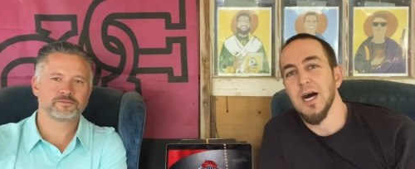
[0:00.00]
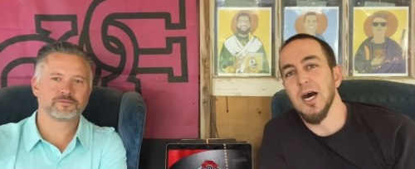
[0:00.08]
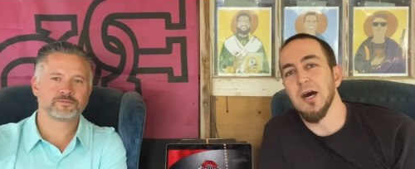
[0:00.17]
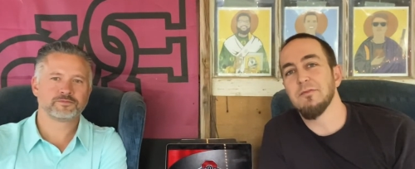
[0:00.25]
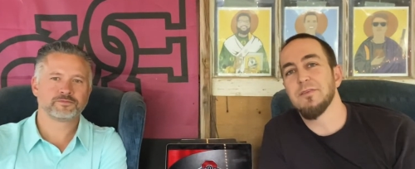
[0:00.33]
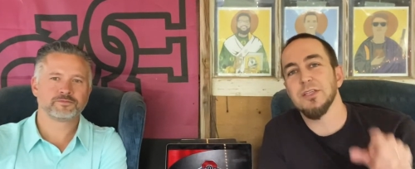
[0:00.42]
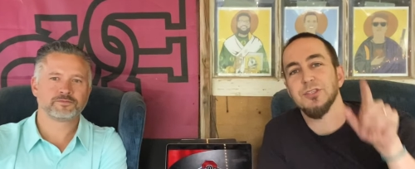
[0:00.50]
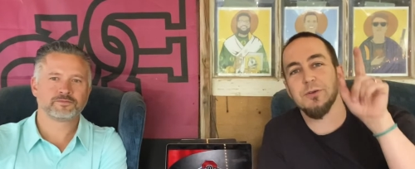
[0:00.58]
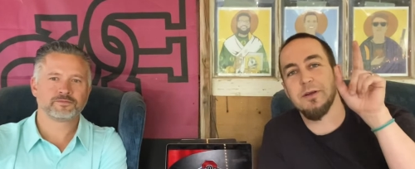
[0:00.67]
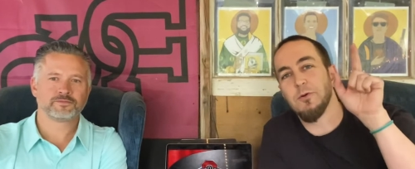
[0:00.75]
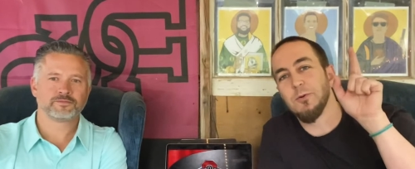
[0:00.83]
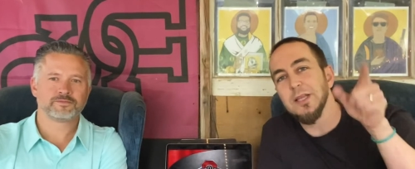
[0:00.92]
Speaker 1: Um, Fellowship
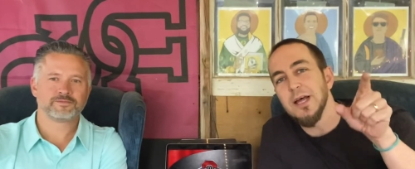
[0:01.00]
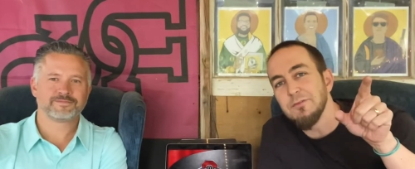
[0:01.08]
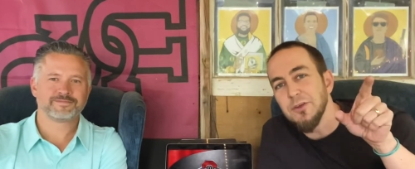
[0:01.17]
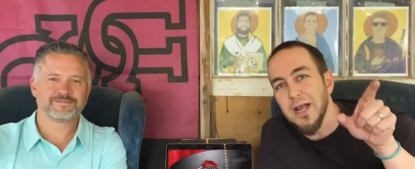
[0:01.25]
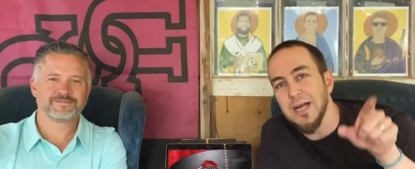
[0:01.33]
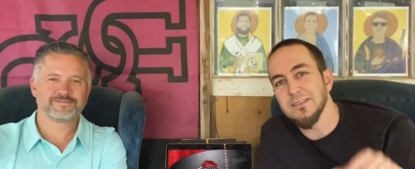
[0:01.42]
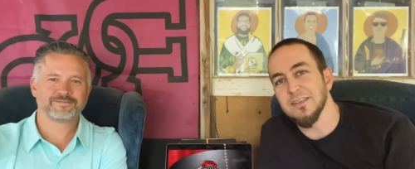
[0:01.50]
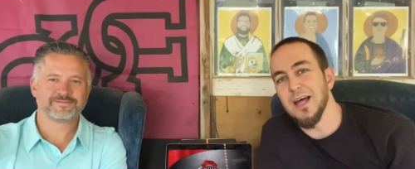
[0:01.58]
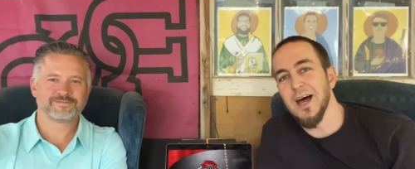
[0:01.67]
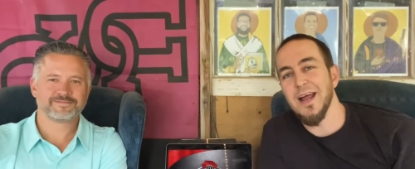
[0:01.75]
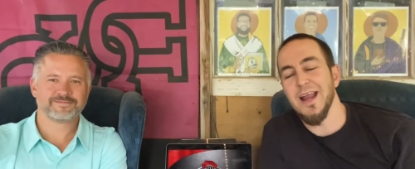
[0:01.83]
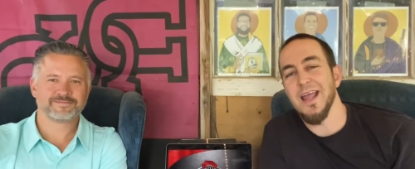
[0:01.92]
Greenville, we love you guys a
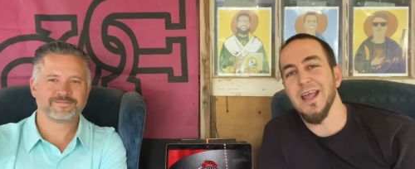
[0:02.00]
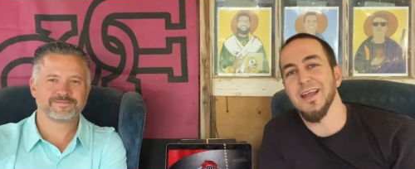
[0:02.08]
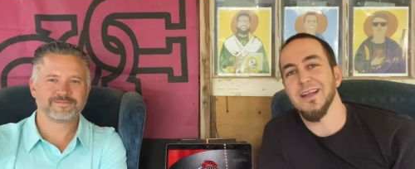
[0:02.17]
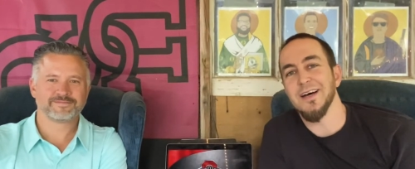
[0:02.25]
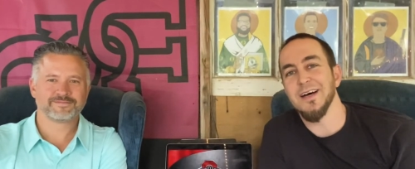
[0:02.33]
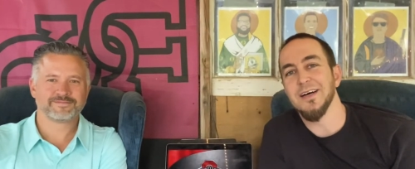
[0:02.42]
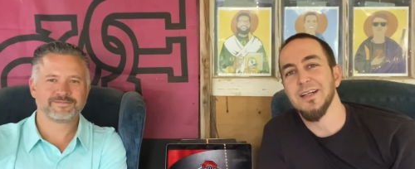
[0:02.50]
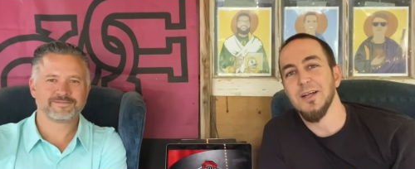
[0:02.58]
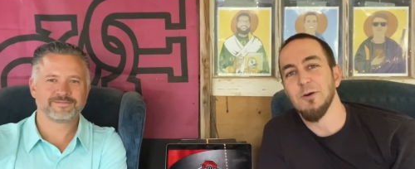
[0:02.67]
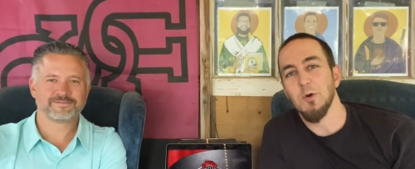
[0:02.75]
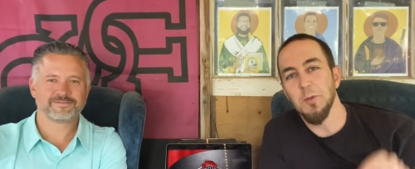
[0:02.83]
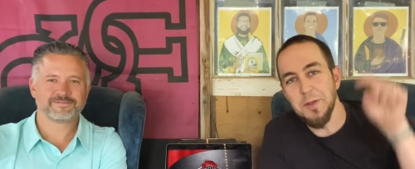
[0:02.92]
lot, and uh,
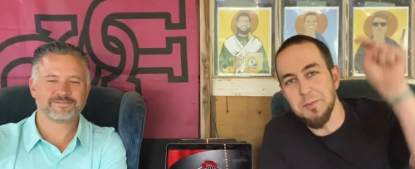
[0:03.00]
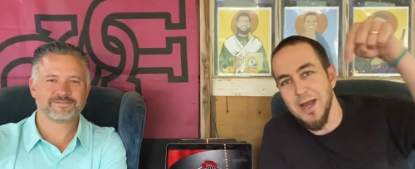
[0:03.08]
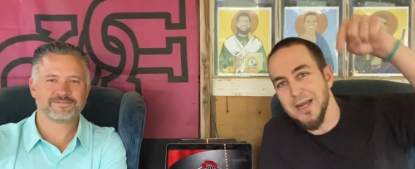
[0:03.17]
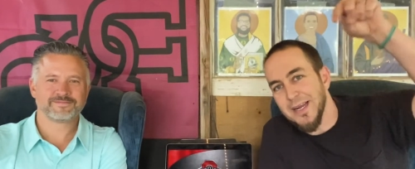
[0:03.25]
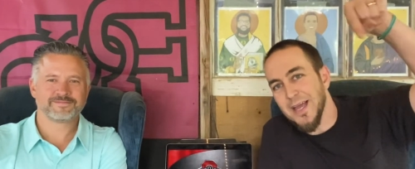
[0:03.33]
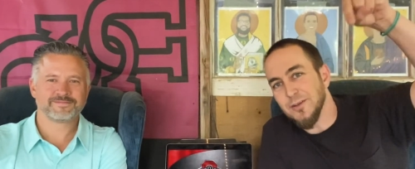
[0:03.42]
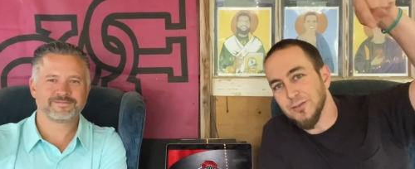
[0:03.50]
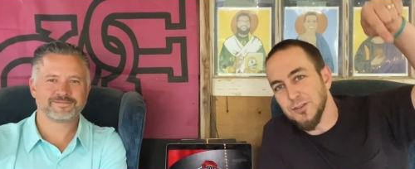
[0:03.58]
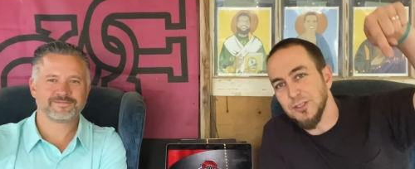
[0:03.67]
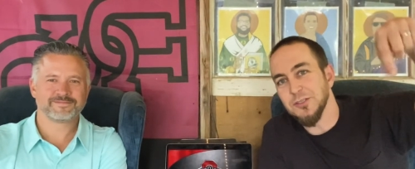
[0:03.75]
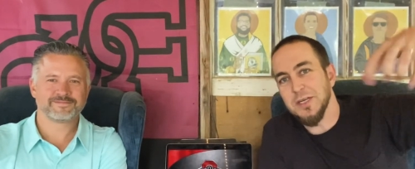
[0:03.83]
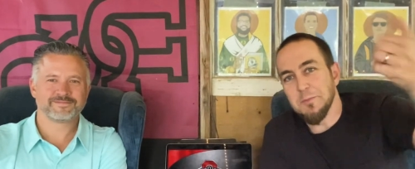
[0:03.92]
we'll be back together
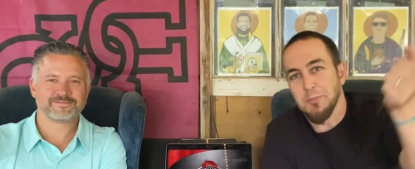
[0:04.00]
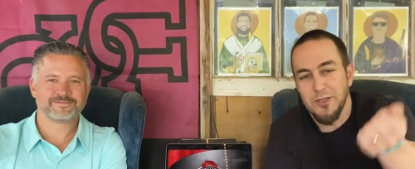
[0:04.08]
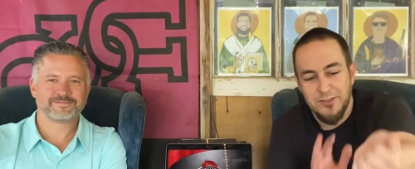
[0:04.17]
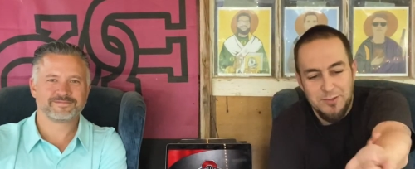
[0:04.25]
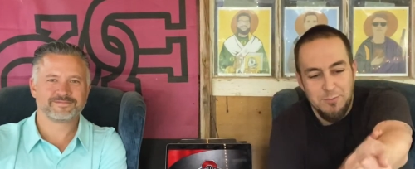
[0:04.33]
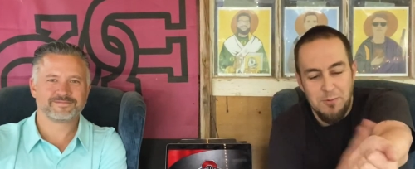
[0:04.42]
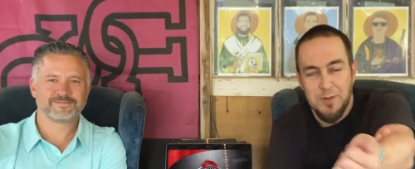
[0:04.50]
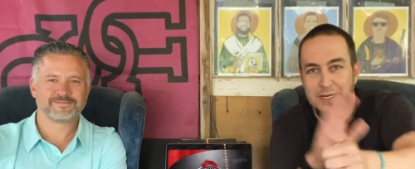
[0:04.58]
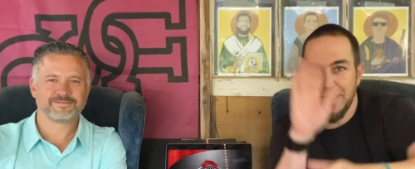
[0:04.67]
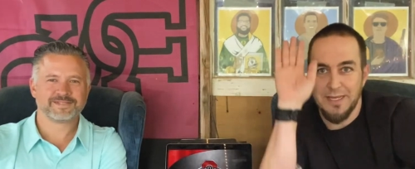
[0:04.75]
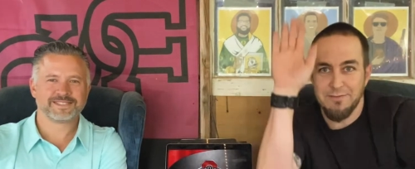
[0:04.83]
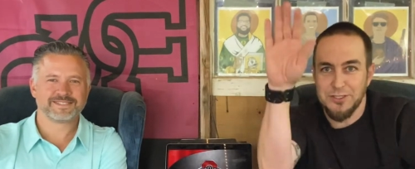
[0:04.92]
soon in person where we
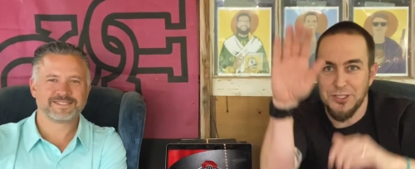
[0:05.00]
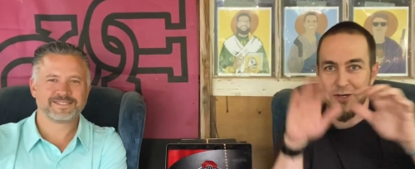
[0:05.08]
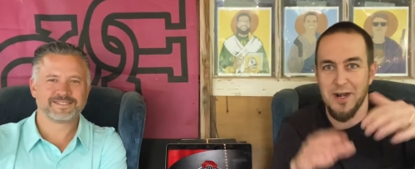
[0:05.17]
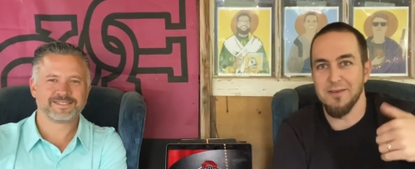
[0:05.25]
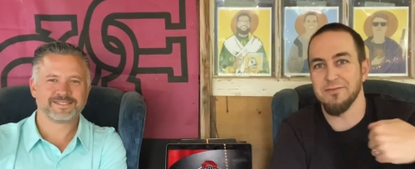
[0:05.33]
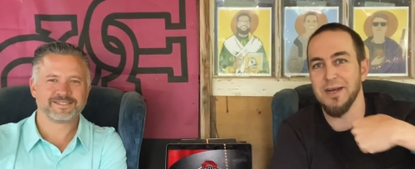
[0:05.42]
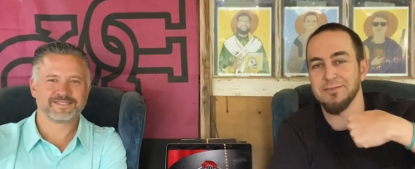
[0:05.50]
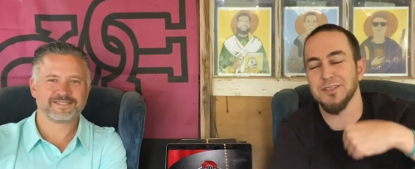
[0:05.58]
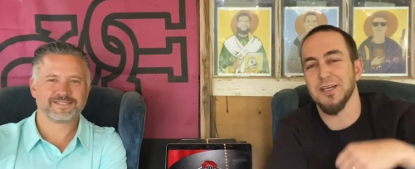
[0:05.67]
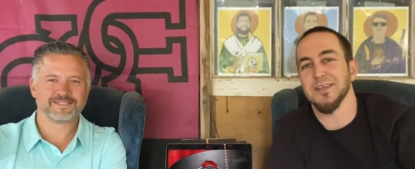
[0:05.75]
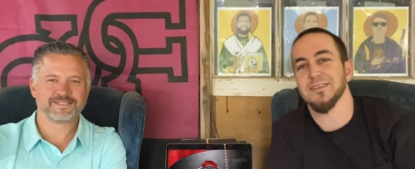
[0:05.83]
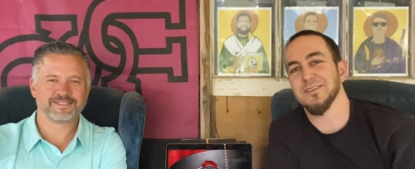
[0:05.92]
could give each other high fives and
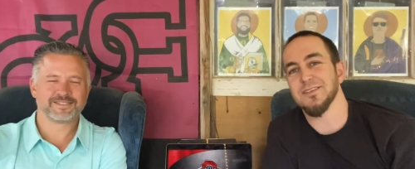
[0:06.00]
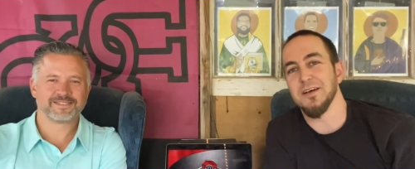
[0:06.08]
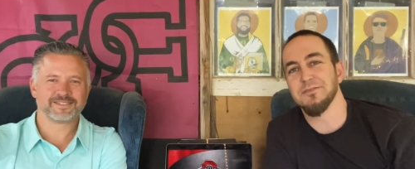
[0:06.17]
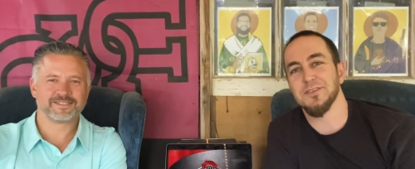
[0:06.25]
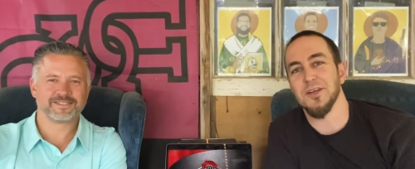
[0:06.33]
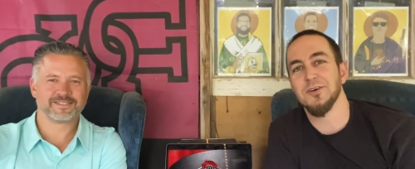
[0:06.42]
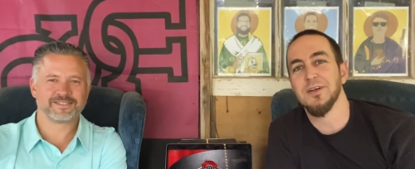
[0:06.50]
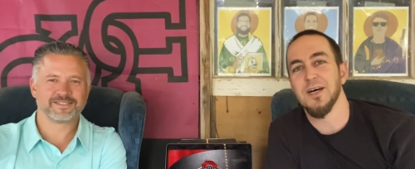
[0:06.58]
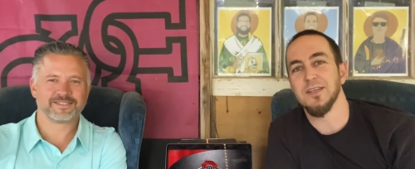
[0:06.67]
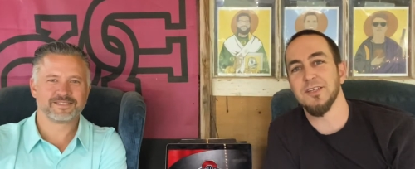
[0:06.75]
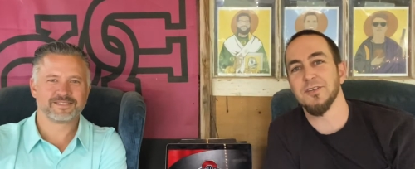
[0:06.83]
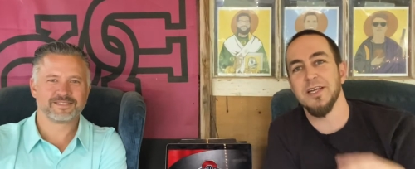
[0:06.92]
hugs and stuff. So
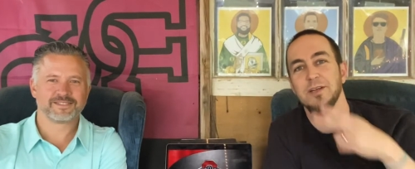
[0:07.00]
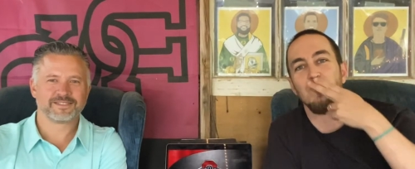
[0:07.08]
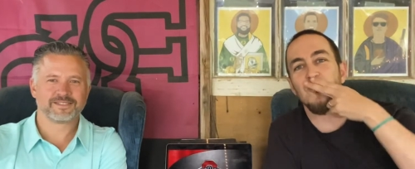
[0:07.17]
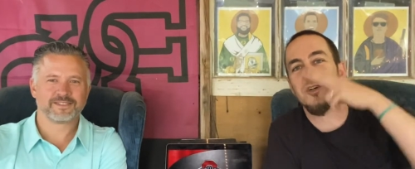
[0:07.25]
until then,